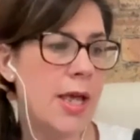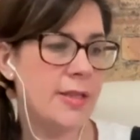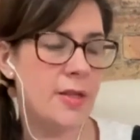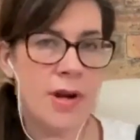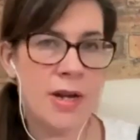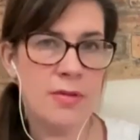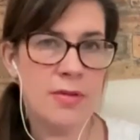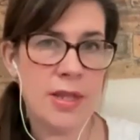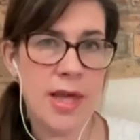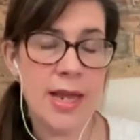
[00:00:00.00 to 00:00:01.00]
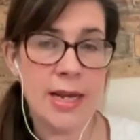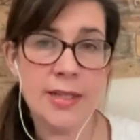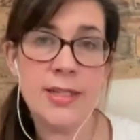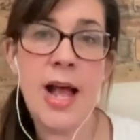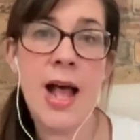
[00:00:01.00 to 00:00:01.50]
Is there anything that I'd
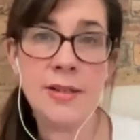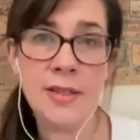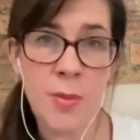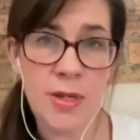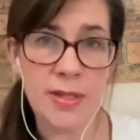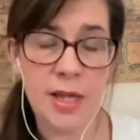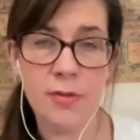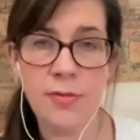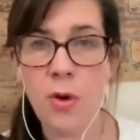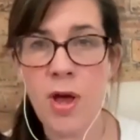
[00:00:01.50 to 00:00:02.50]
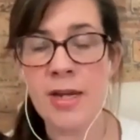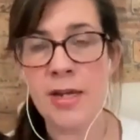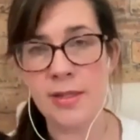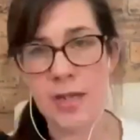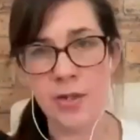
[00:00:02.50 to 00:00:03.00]
like to ask myself, or
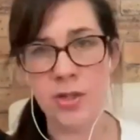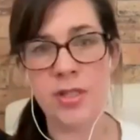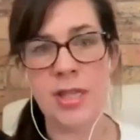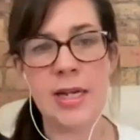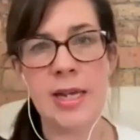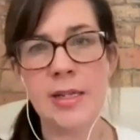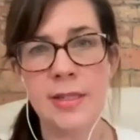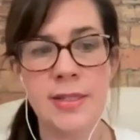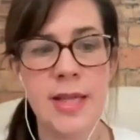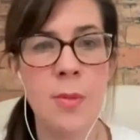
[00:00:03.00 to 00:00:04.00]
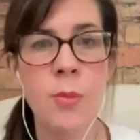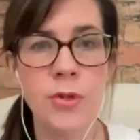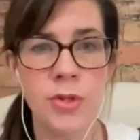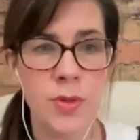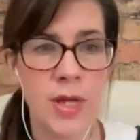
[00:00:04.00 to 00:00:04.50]
any intentions that I'd like to set? And
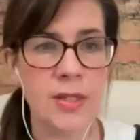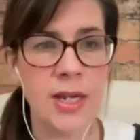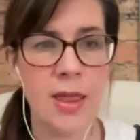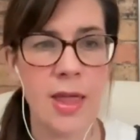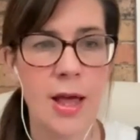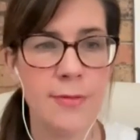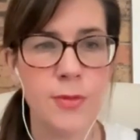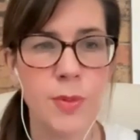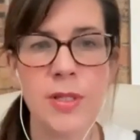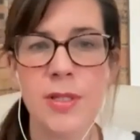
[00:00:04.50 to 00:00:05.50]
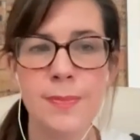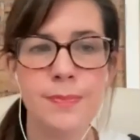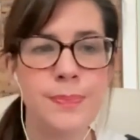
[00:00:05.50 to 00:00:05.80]
we'll do that together afterwards.